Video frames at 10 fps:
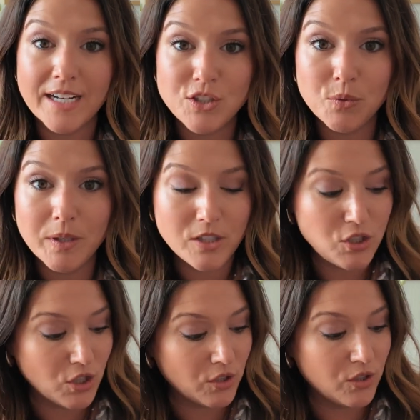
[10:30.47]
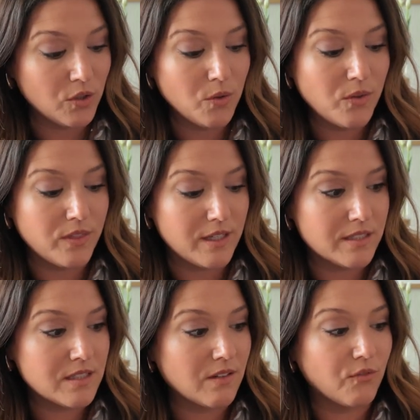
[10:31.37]
I do want to show you
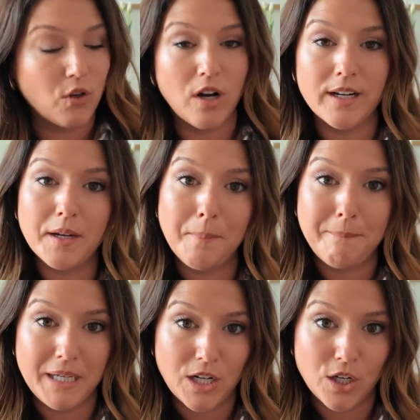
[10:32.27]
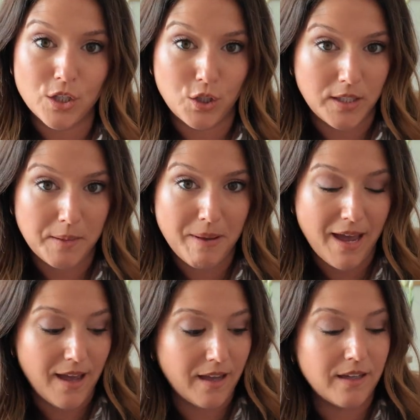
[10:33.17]
this Veronica Beard goodie
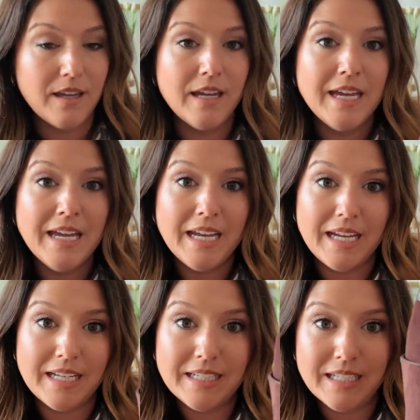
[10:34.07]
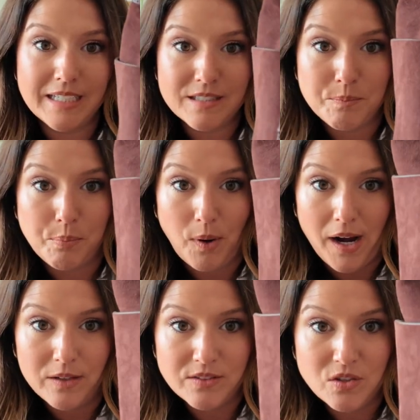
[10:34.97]
bag. It is
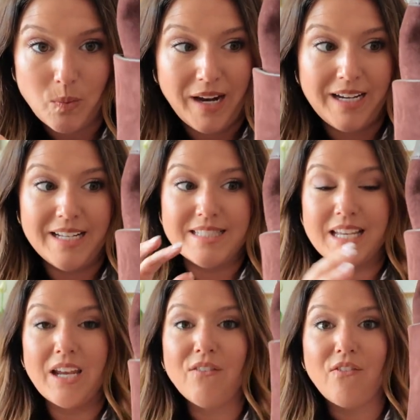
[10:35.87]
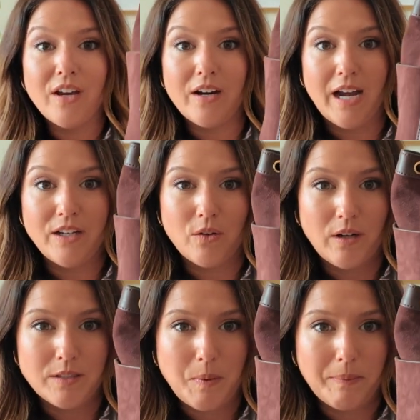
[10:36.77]
brown suede. It's a very, I know
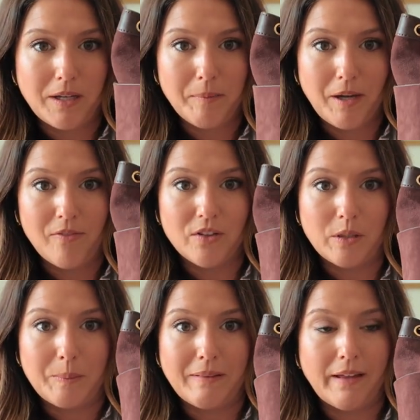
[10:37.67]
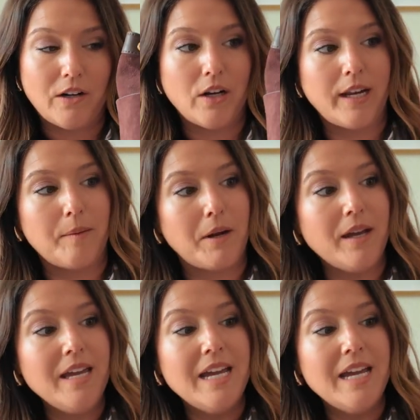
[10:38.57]
it's probably coming off a little bit lighter on camera.